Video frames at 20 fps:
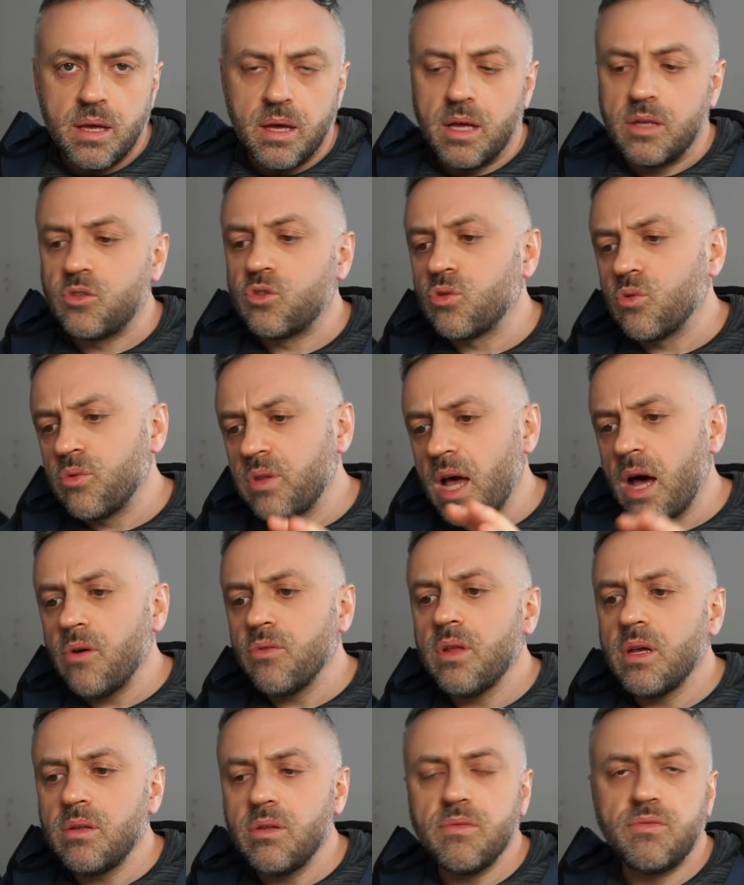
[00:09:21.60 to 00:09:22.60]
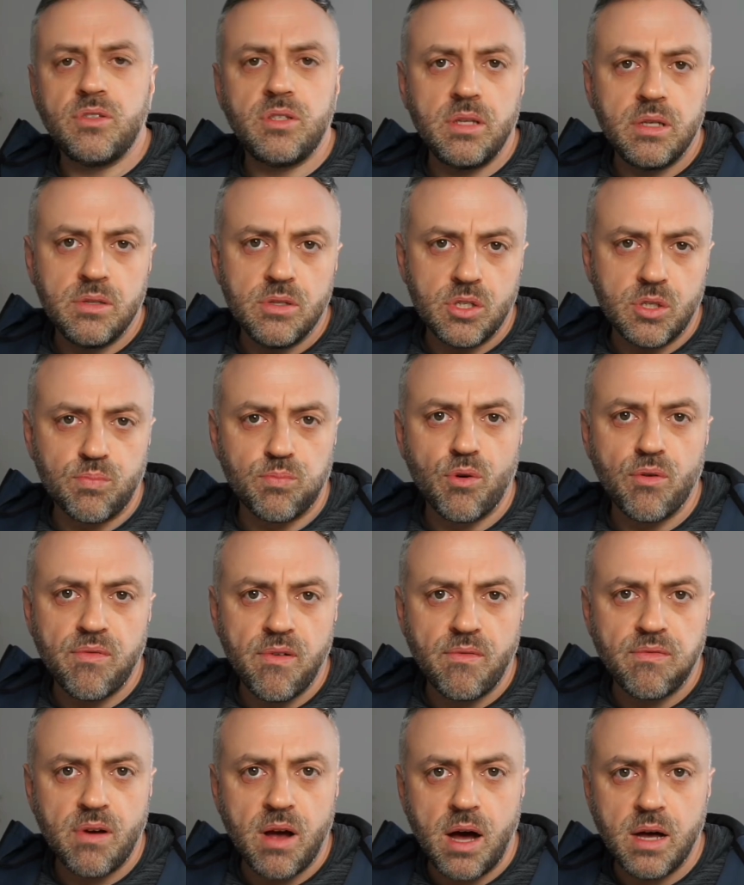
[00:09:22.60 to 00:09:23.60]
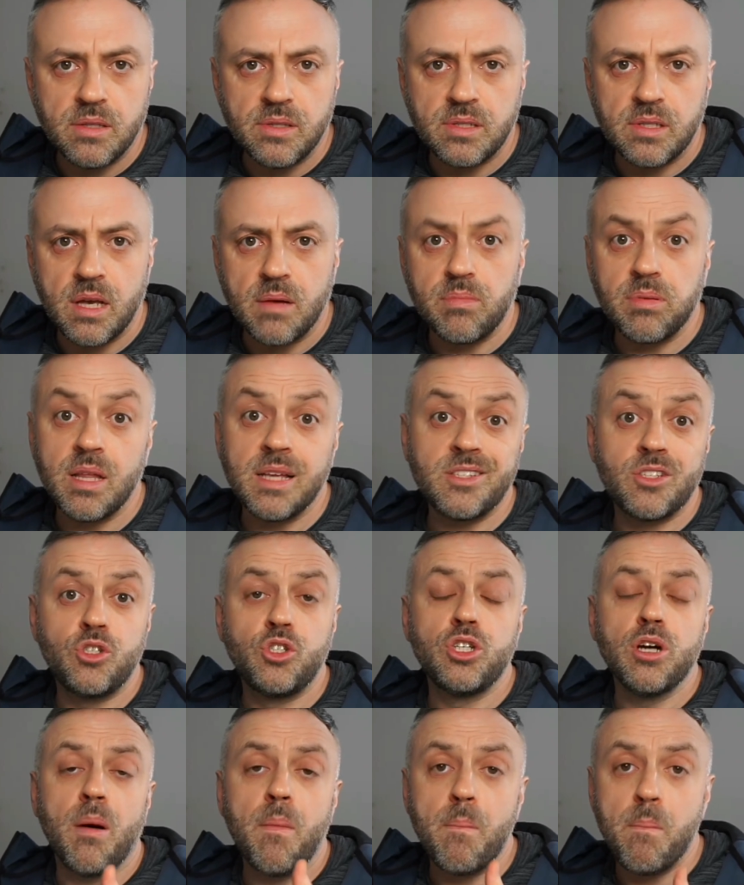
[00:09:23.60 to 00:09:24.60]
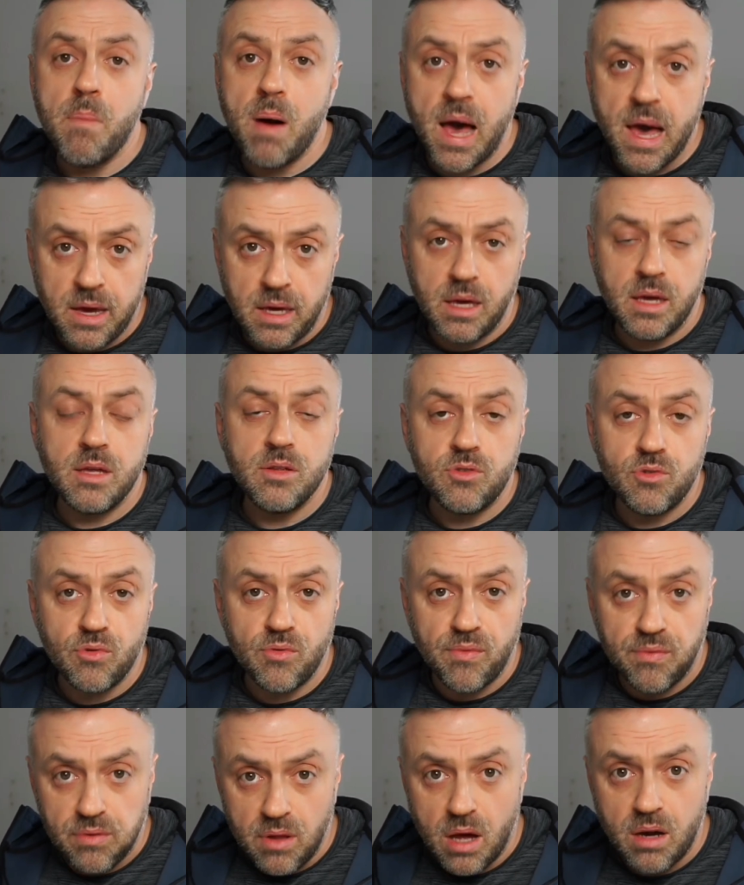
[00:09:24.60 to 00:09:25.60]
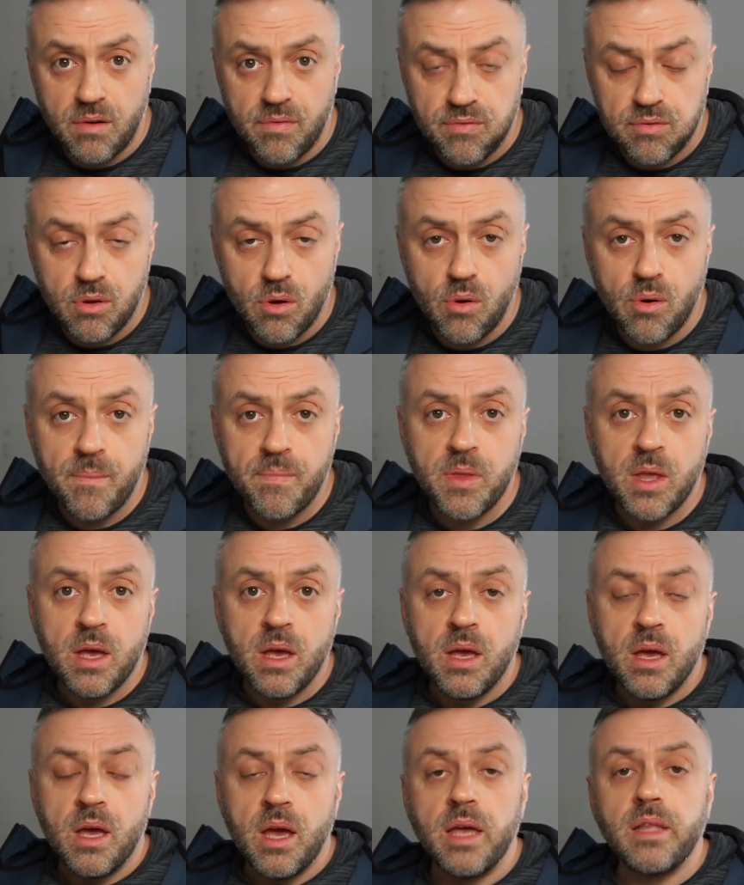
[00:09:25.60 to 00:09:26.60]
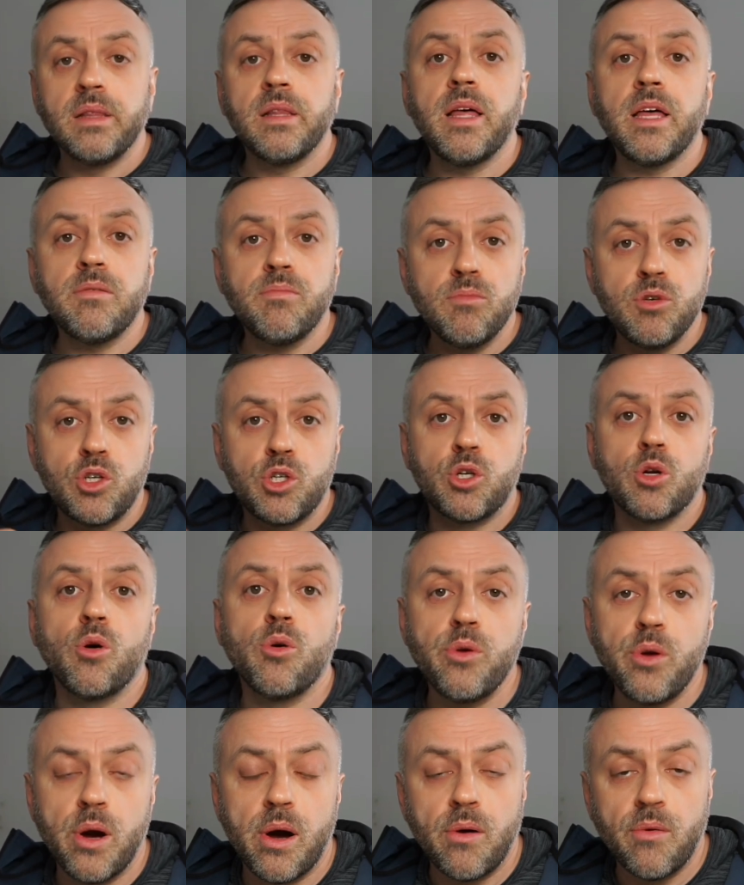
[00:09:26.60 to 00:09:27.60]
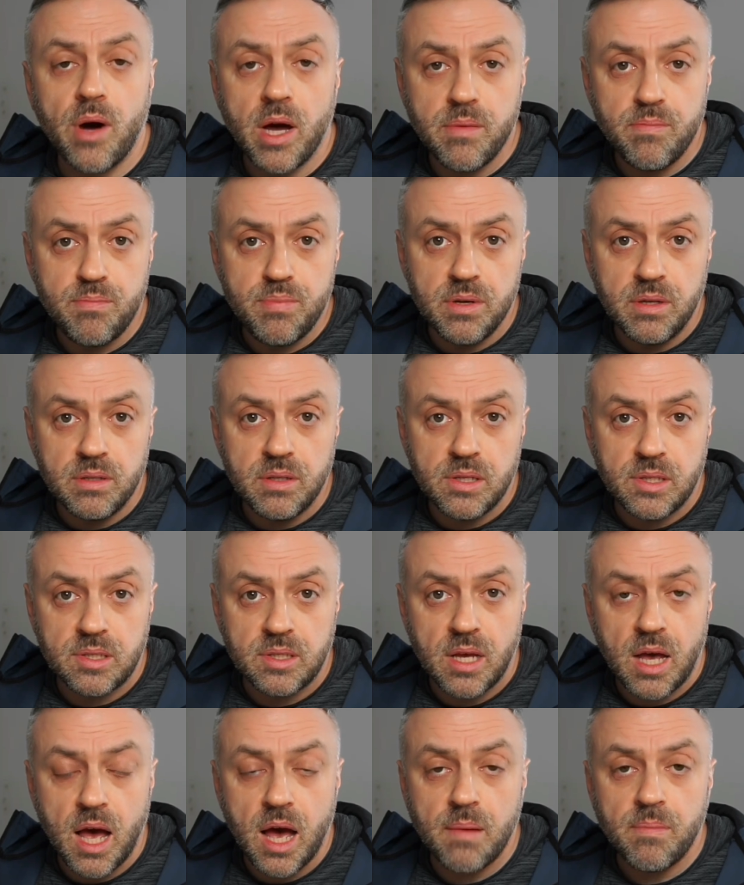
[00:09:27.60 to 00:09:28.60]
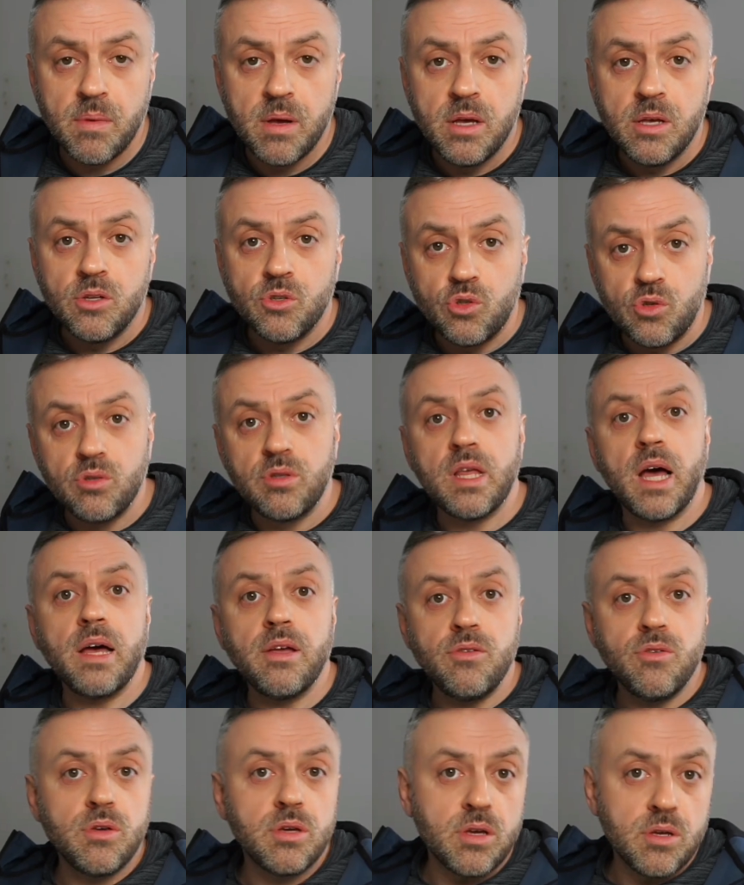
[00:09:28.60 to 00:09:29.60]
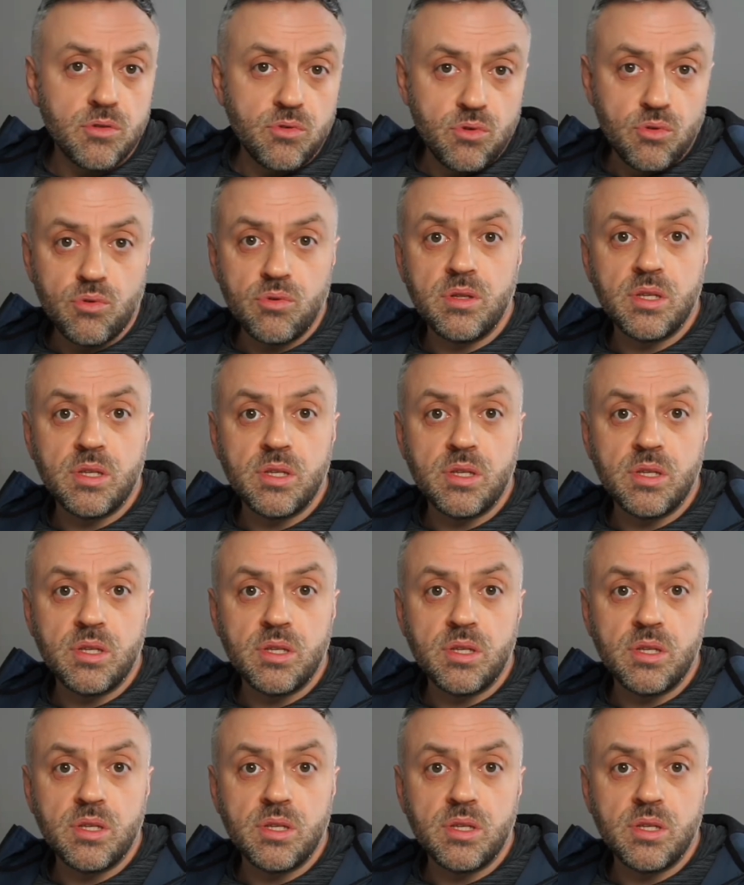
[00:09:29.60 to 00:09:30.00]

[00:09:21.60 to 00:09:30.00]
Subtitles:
And so now that you've seen this proof of concept, let's jump back into Flutterflow, and let me show you how I build this app so that you can do the